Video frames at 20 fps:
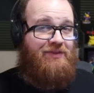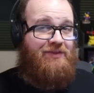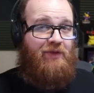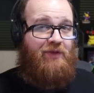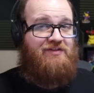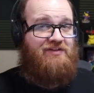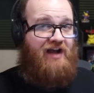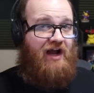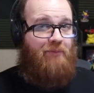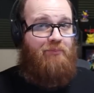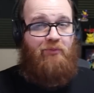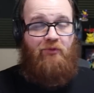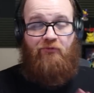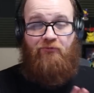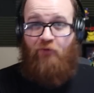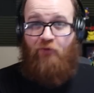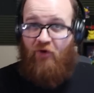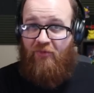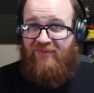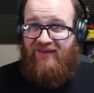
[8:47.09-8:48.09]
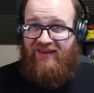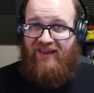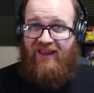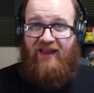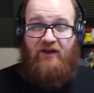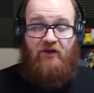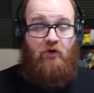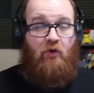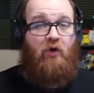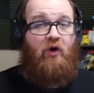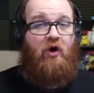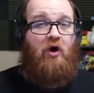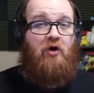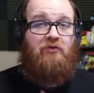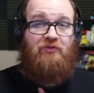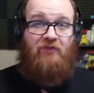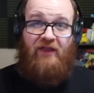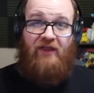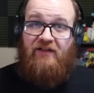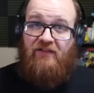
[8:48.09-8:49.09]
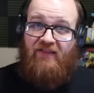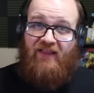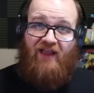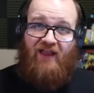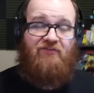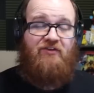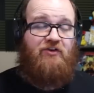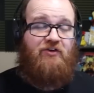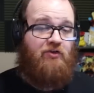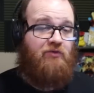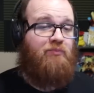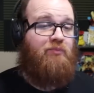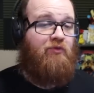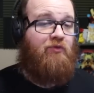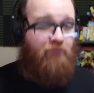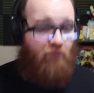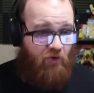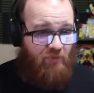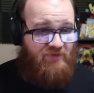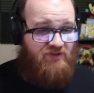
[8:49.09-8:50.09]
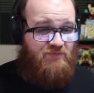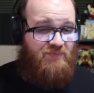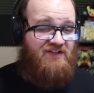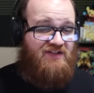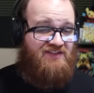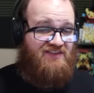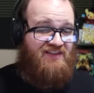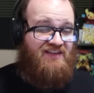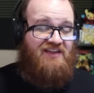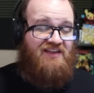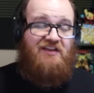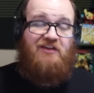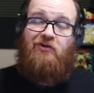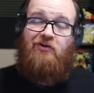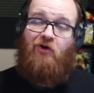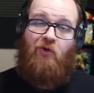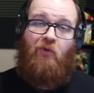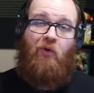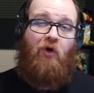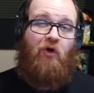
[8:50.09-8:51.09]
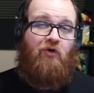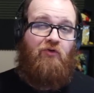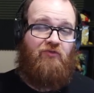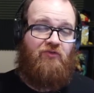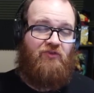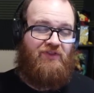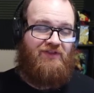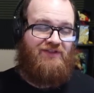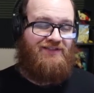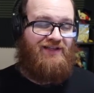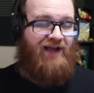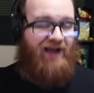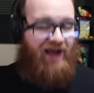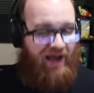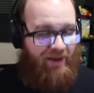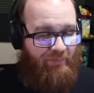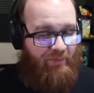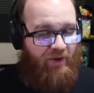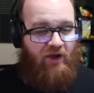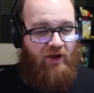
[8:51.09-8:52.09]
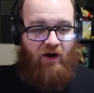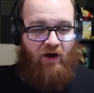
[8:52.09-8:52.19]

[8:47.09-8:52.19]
the top performing category are likely having good performance because they can go over the top